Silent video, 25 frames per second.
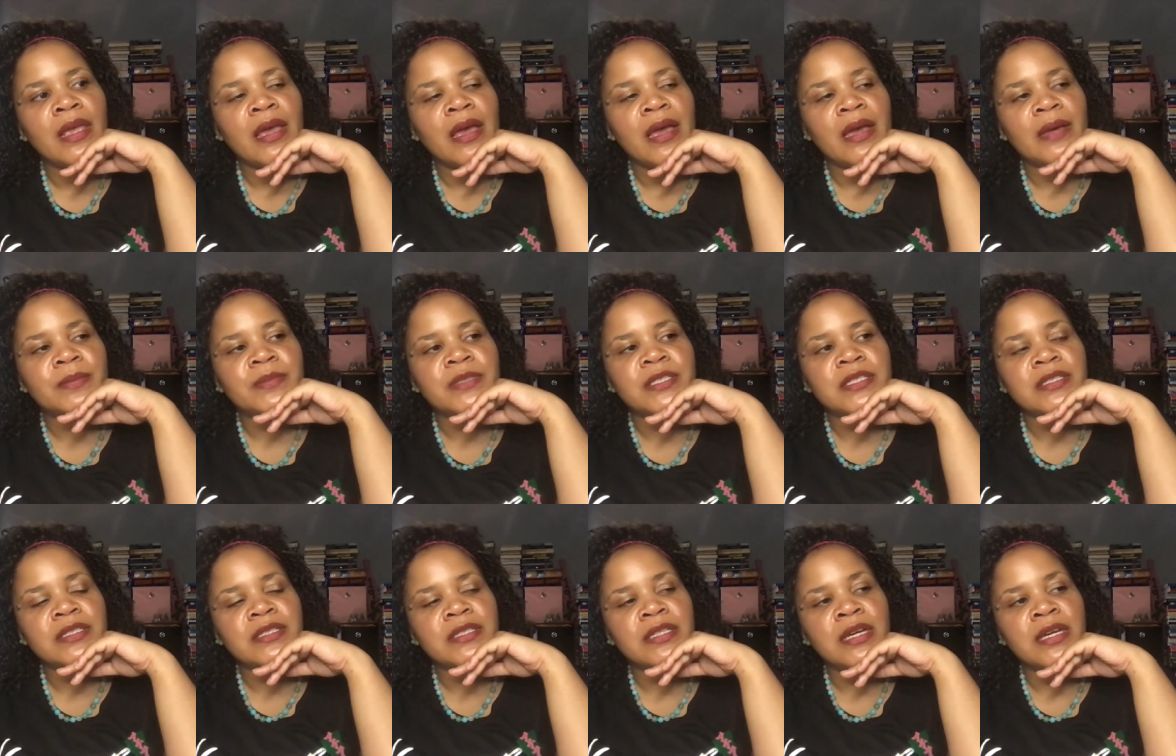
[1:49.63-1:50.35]
I'm
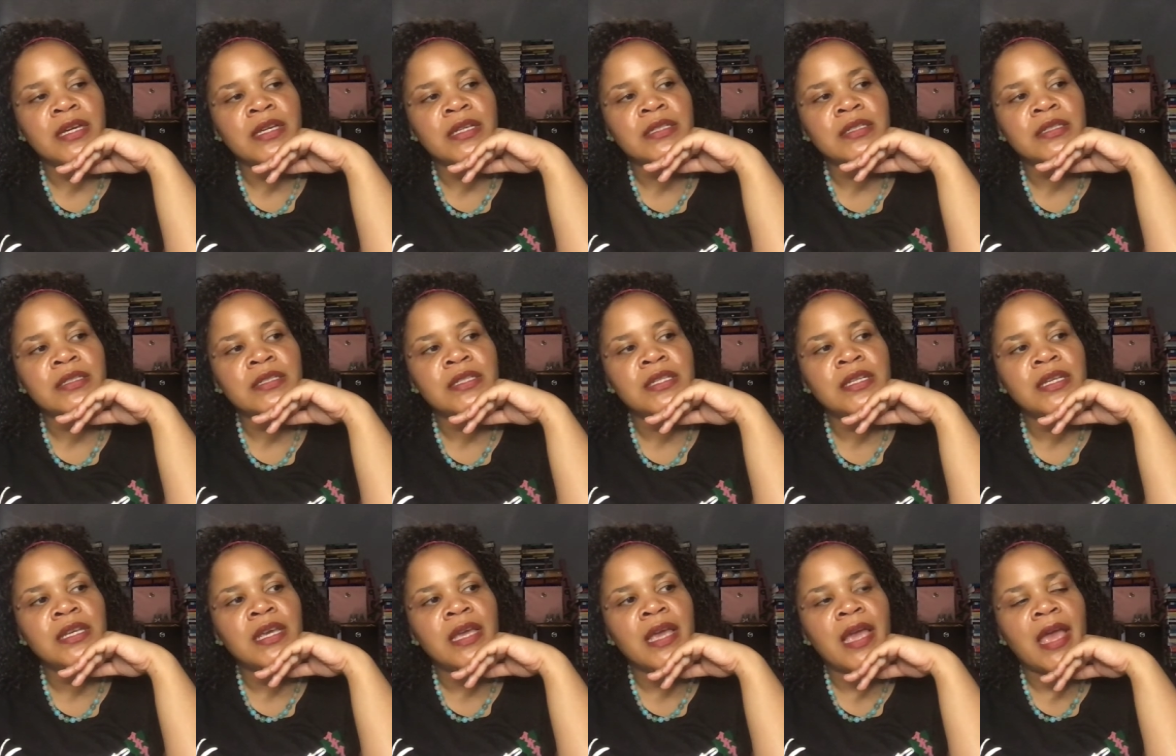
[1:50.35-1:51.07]
stunned
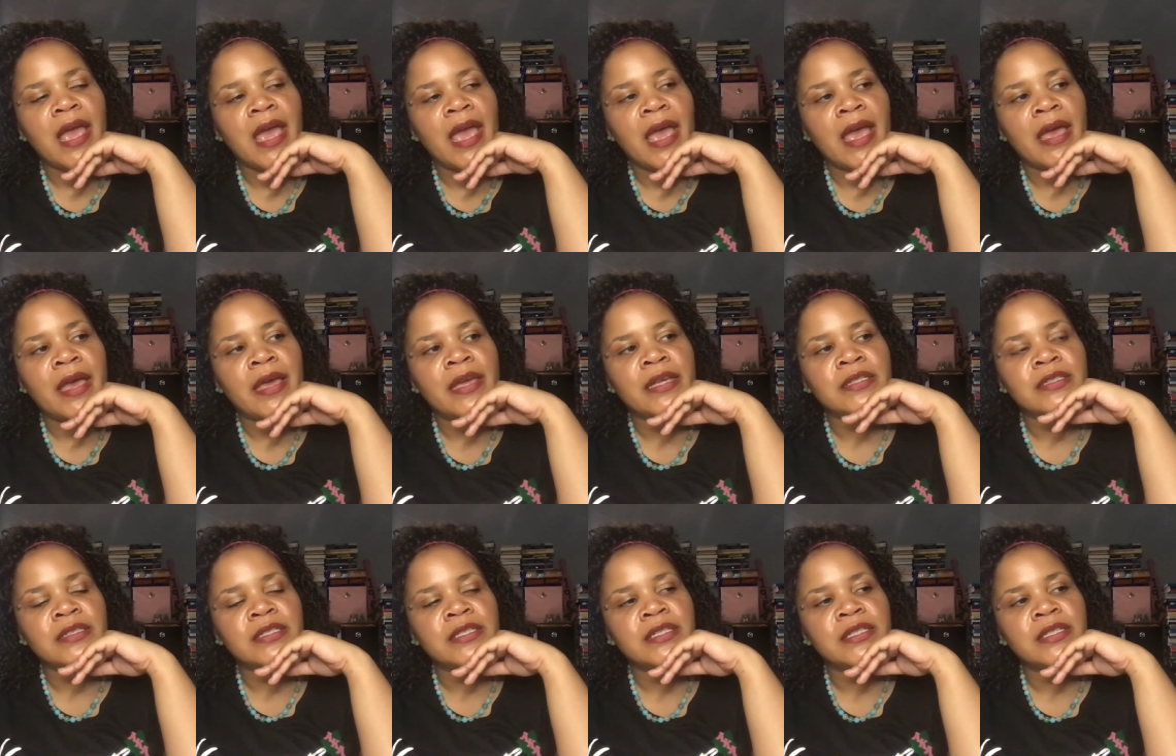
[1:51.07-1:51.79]

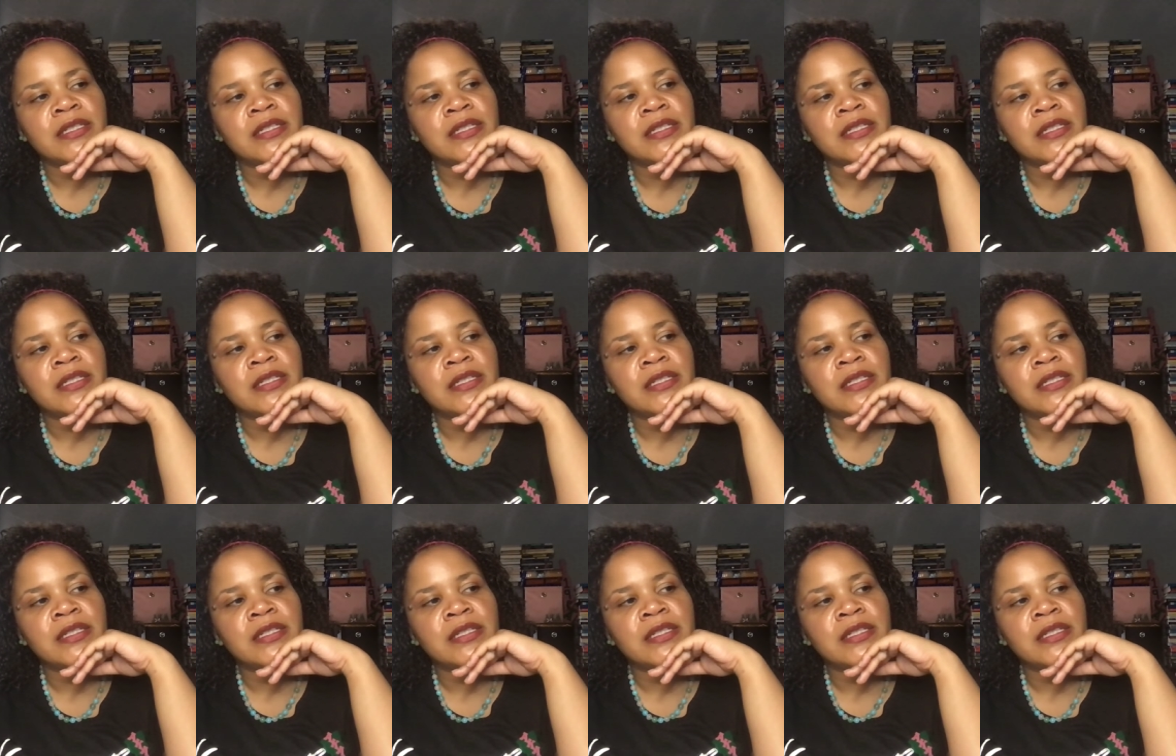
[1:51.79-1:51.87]
at